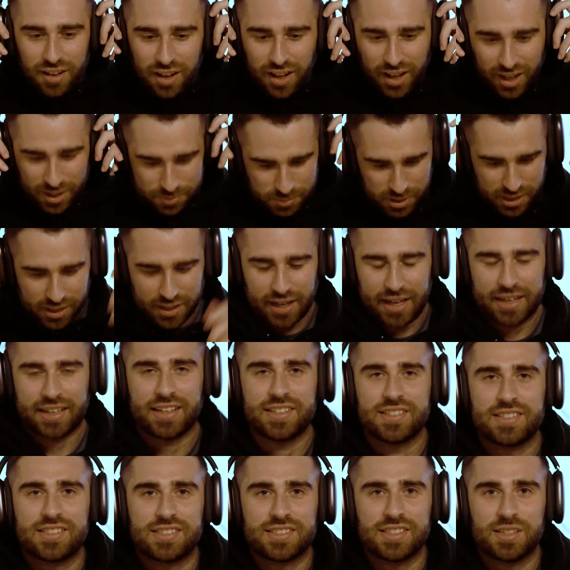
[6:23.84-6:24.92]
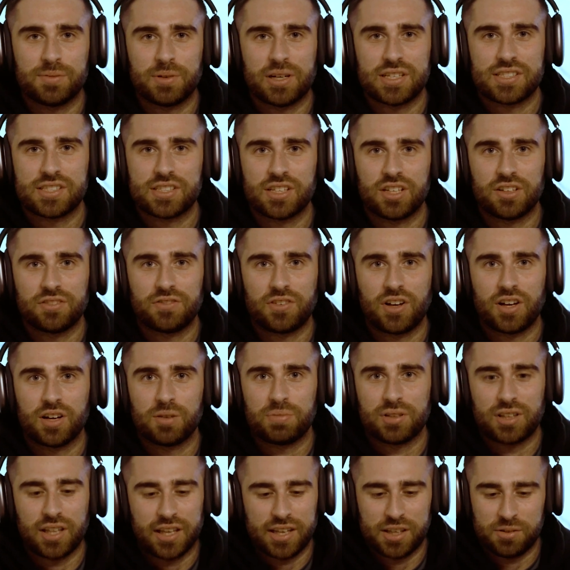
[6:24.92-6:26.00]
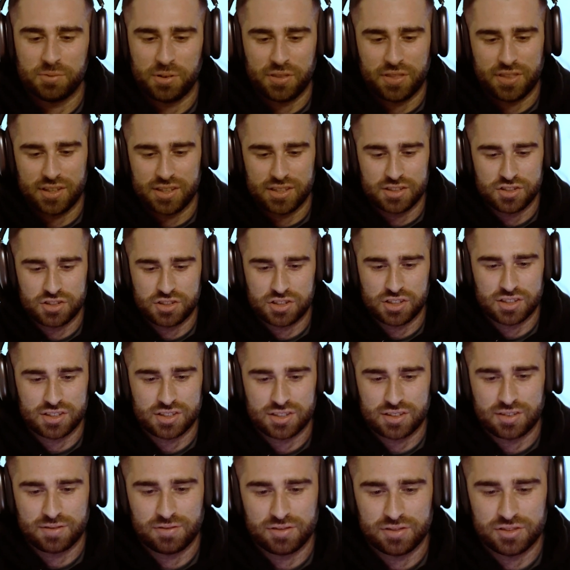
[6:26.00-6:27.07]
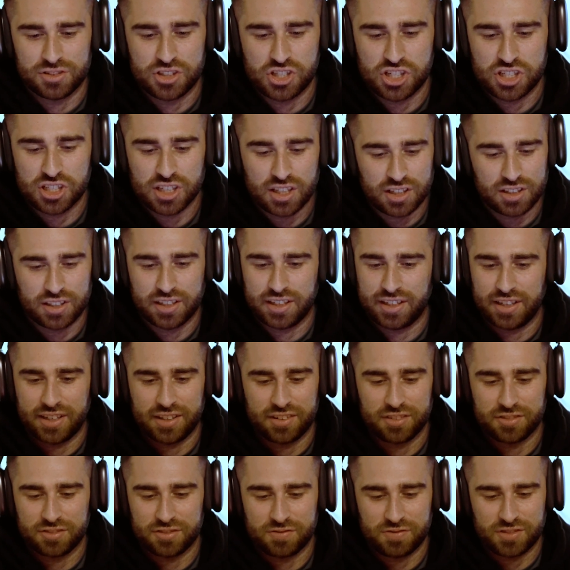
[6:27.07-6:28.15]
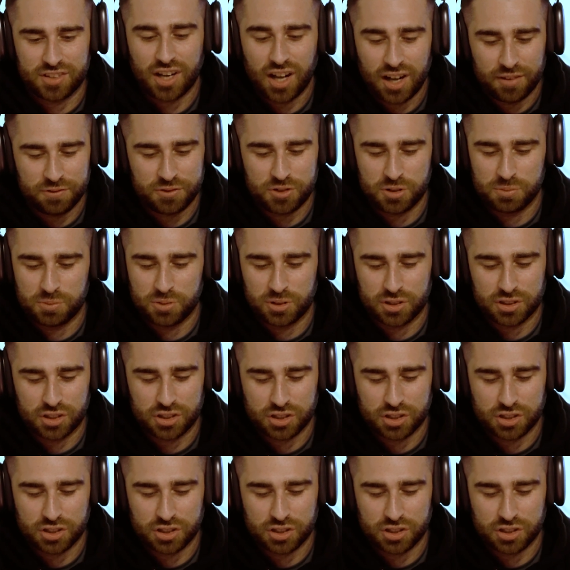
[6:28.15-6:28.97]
I mean, I can see myself on a plane with these, just chilling and comfortable and